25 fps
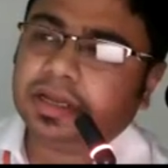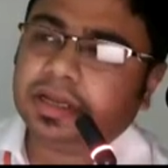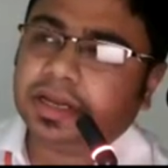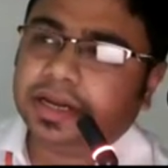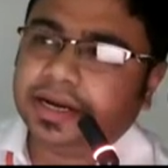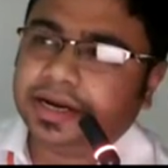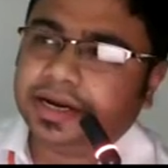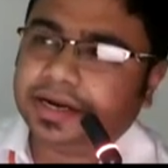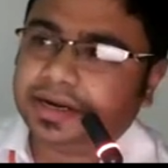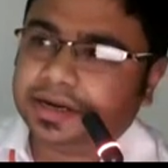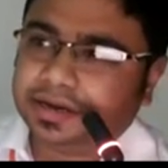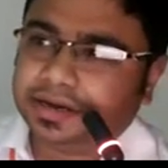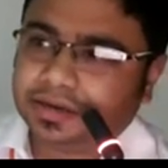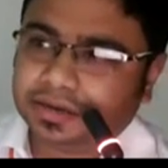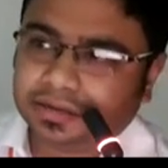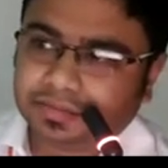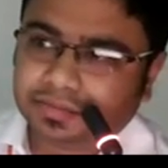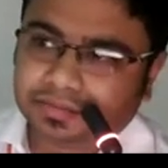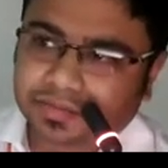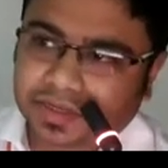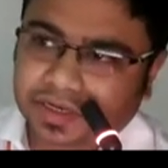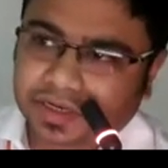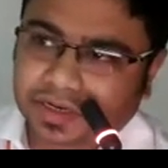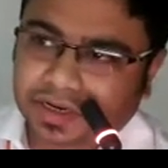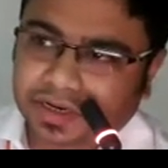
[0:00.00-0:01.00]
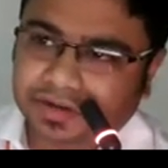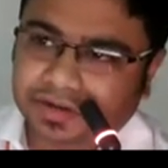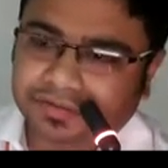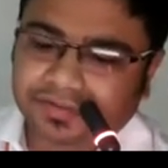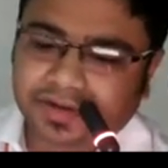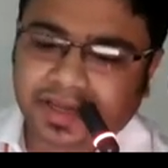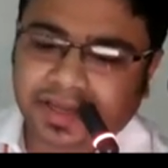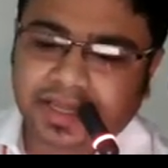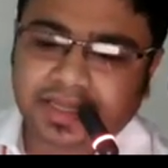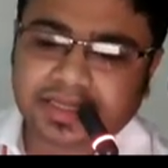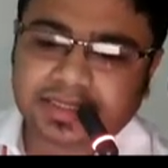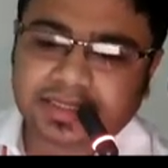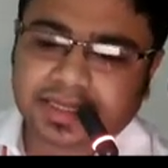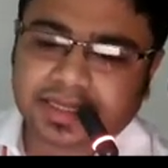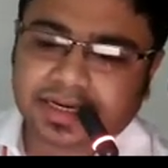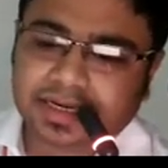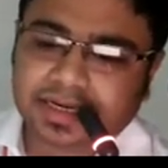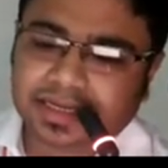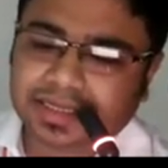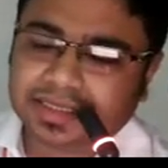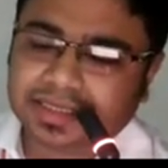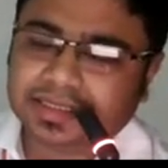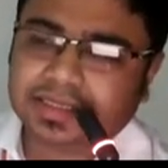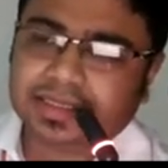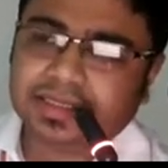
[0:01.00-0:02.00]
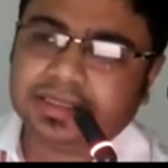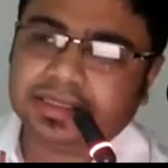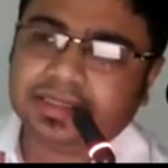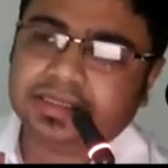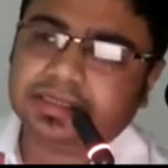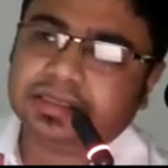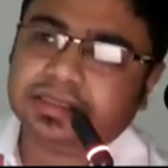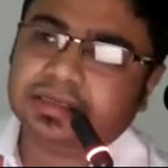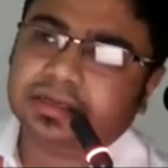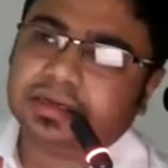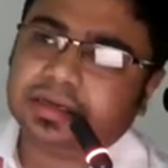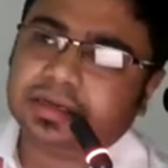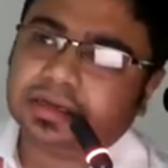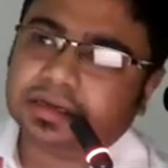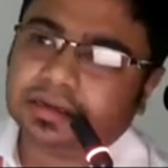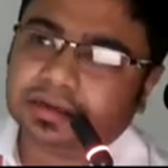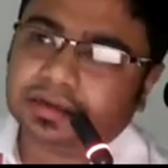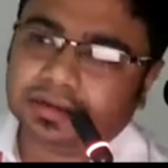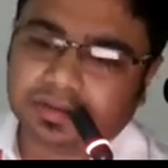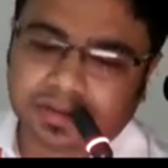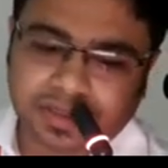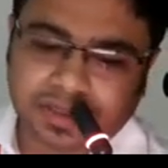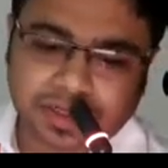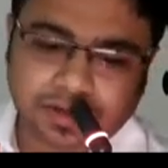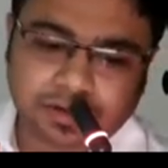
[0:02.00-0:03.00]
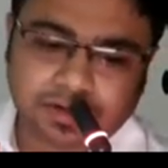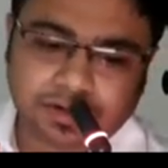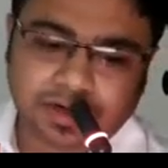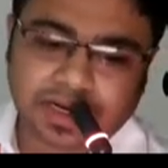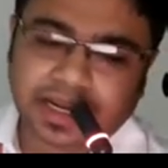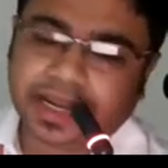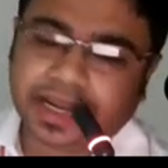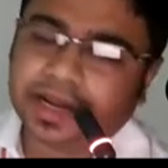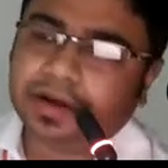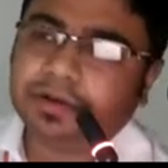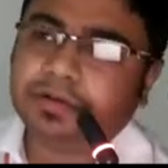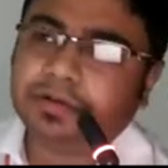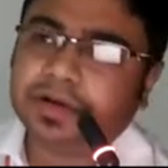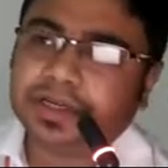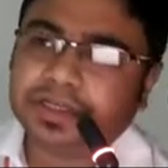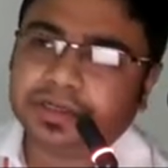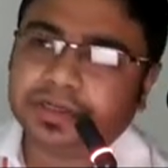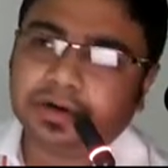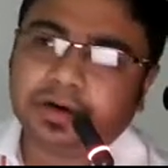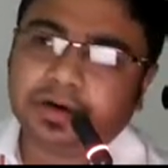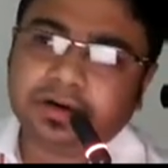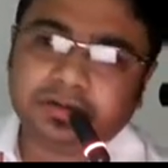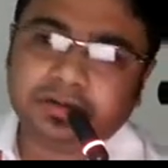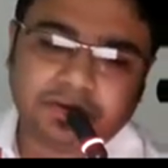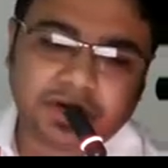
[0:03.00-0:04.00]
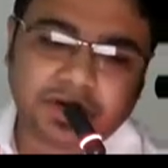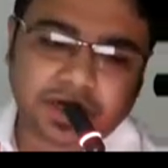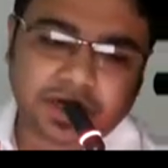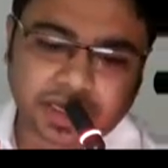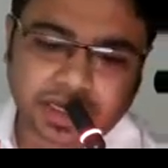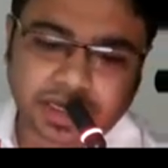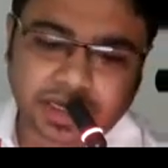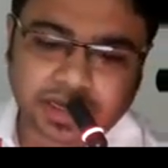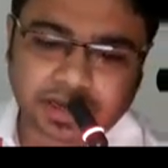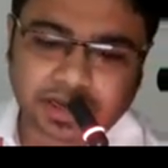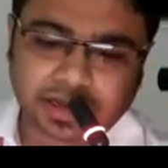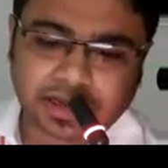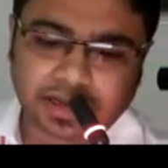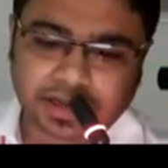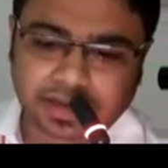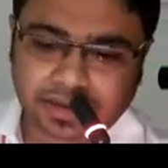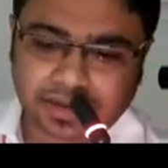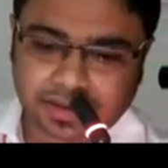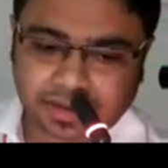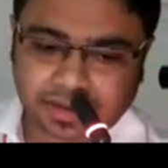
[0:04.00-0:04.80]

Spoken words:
it defines that this is your NO is not working.